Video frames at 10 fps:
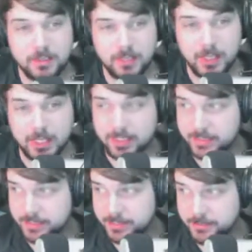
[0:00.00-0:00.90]
I gotta
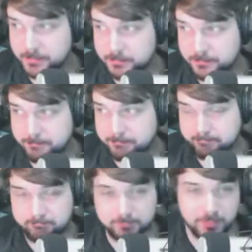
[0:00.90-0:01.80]
tell you,
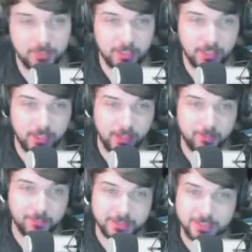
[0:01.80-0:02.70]
I've
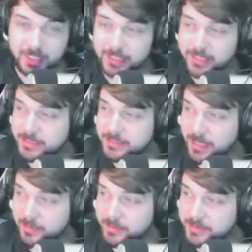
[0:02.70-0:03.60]
been
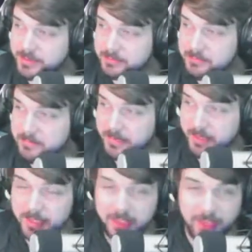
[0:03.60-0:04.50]
having
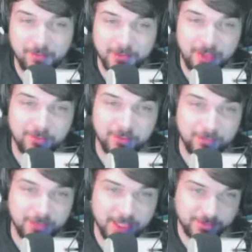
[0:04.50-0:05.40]
a
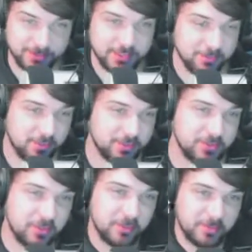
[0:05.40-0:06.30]
blast with this Monster
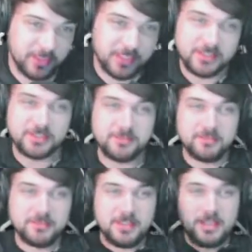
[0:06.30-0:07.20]
Hunter beta, dude.
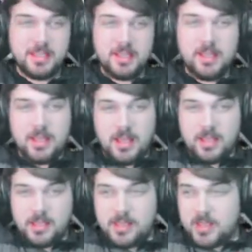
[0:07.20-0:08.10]

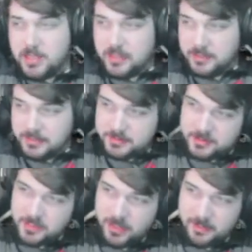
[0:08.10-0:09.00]
So
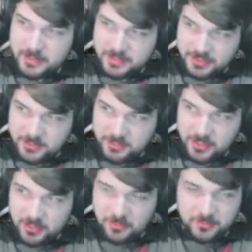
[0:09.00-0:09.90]
I basically just want to go
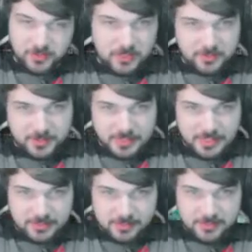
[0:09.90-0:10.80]
over a couple
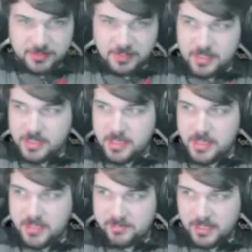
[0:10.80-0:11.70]
things
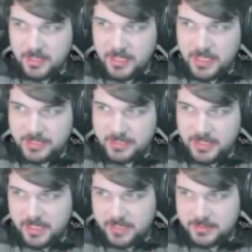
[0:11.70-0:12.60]
in my last
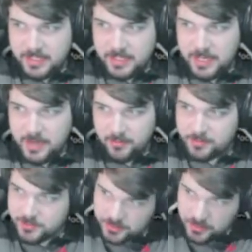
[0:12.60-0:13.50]
10 hours or
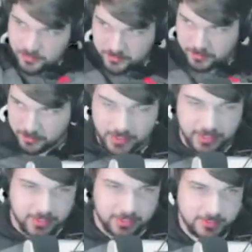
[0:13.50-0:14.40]
so playing it.